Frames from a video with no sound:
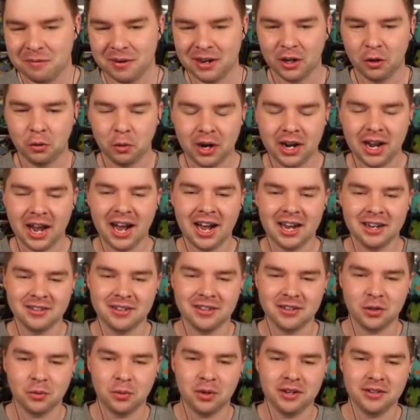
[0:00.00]
have been a great
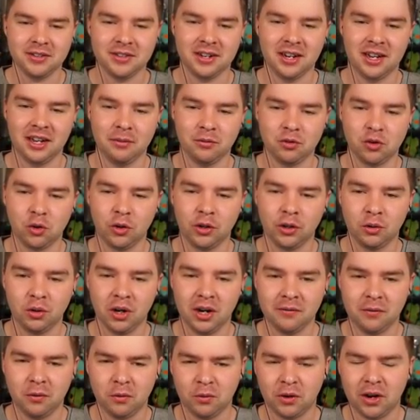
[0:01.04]
asset to us, and I am truly
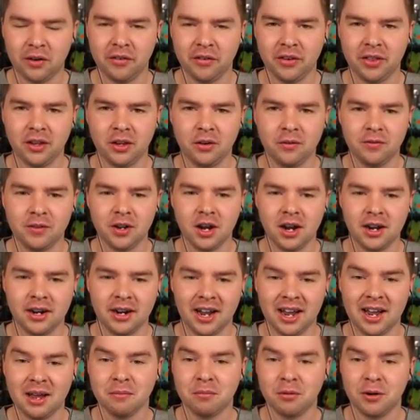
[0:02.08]
grateful for everything you've done.
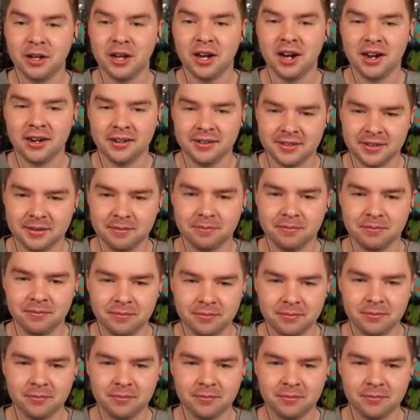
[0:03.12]
I am pretty awesome.